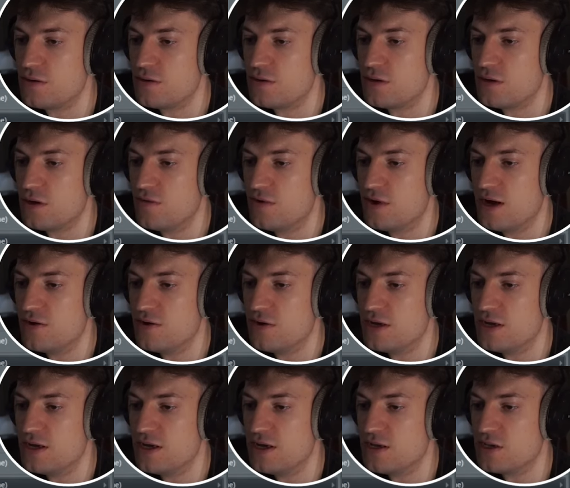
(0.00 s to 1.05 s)
around
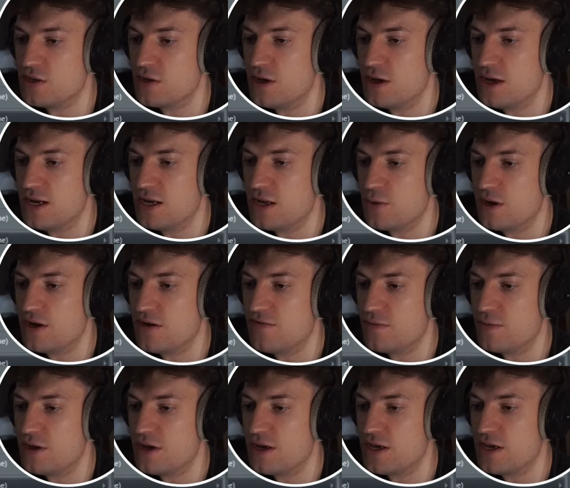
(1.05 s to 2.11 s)
here, so like anywhere from
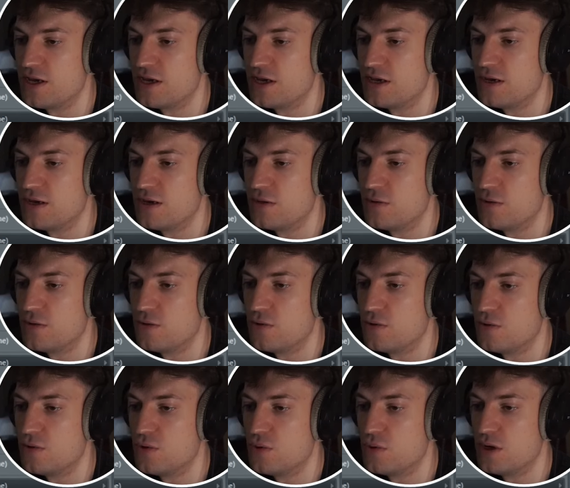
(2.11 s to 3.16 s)
like here
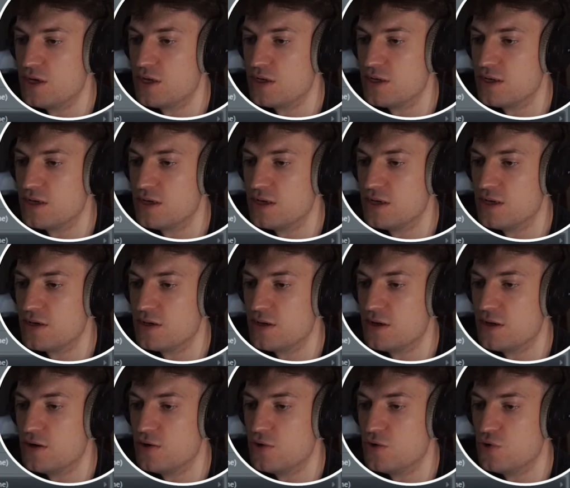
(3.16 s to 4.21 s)
all the way to here, so
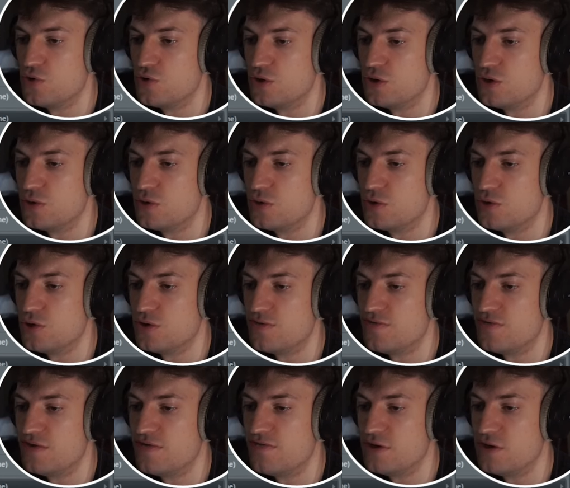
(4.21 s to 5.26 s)
like 100 to
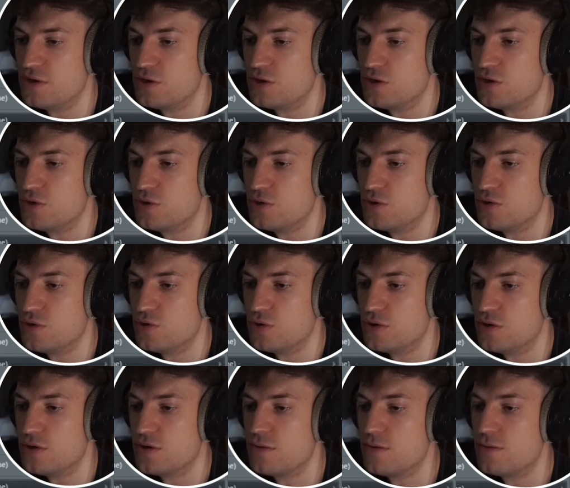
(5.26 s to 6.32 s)
150 to
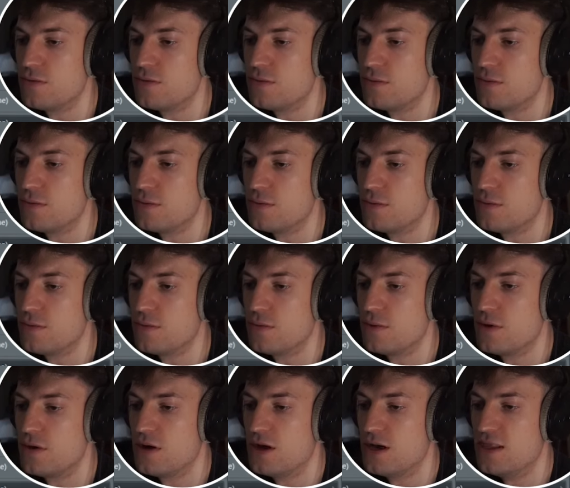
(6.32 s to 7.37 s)
200.
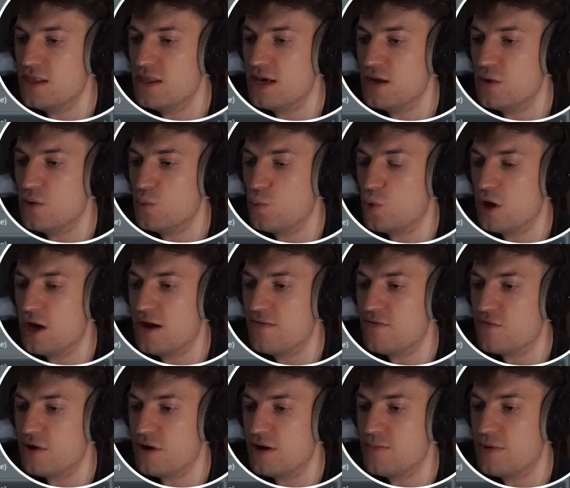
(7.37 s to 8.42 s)
And then
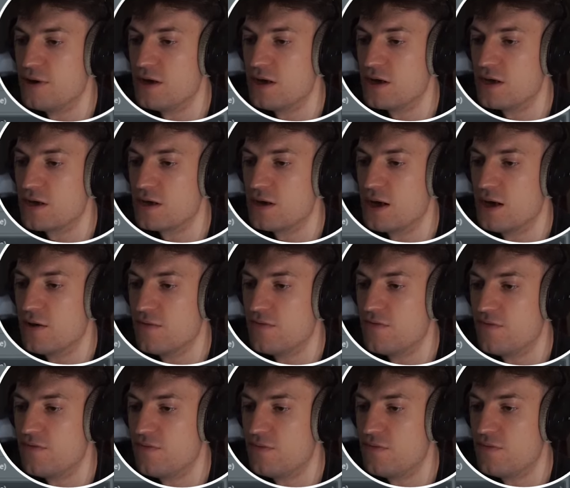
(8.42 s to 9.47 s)
whatever I pick, I'll
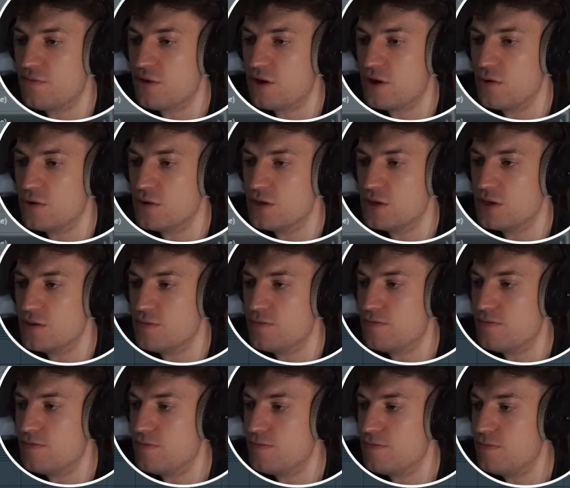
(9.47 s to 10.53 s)
go onto
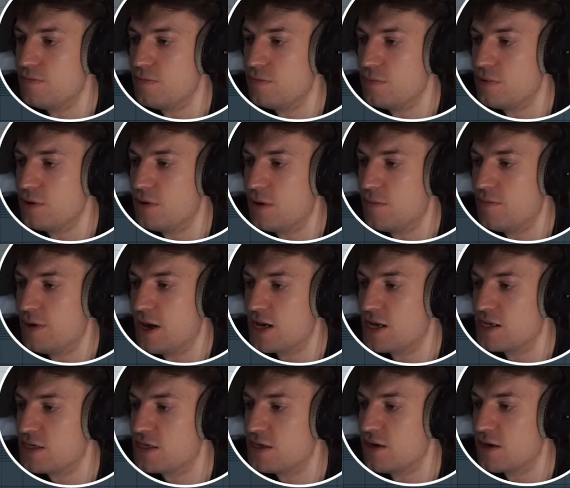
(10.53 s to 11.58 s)
a
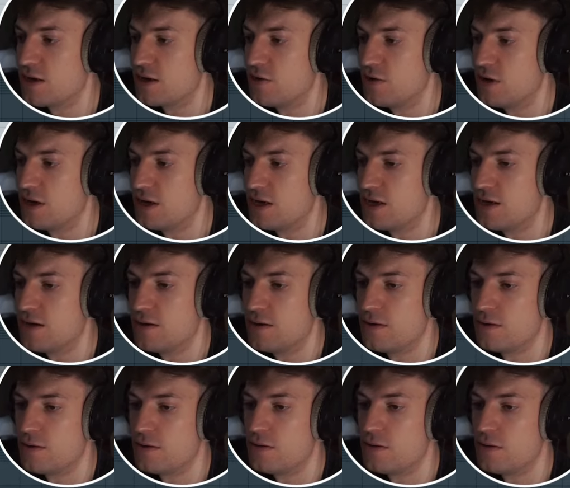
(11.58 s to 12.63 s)
bass like on here,
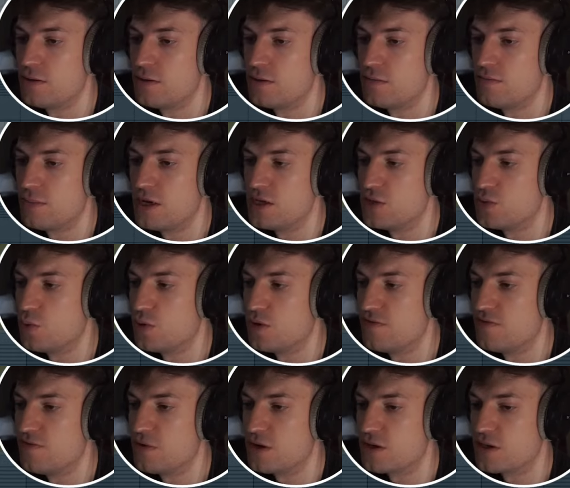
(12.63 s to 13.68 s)
bass 1
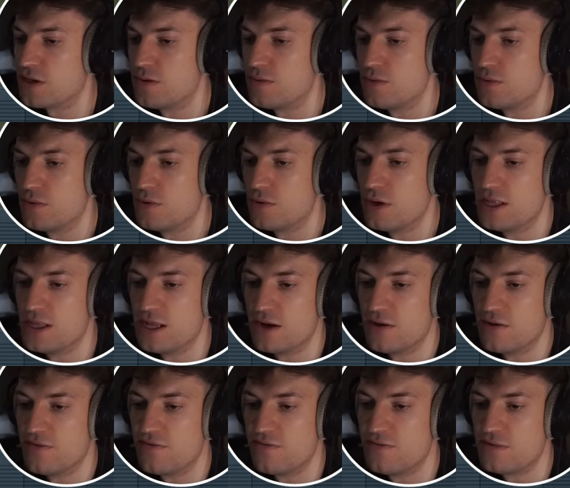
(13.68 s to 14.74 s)
for example, and then
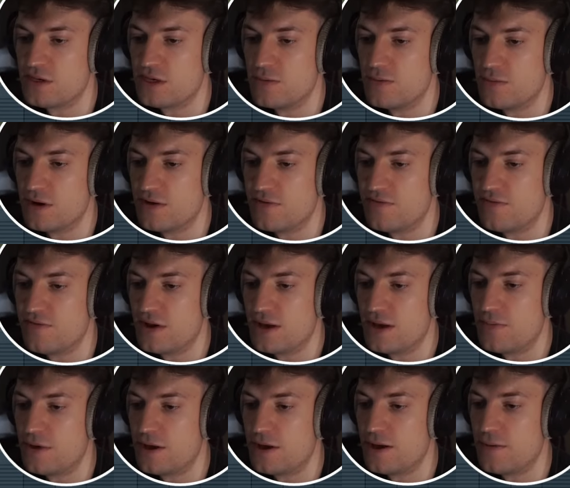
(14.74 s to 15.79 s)
I'll simply
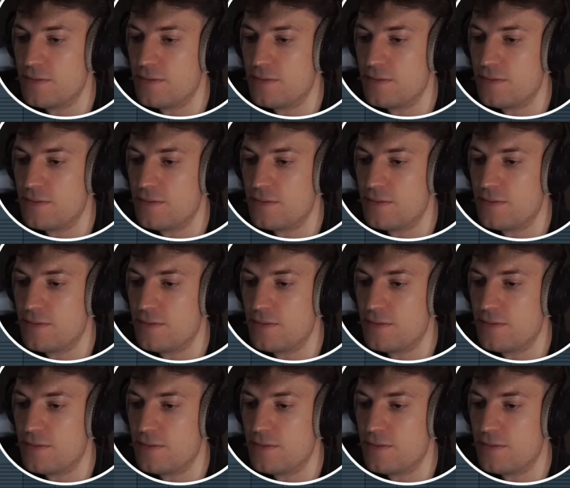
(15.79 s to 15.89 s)
flip it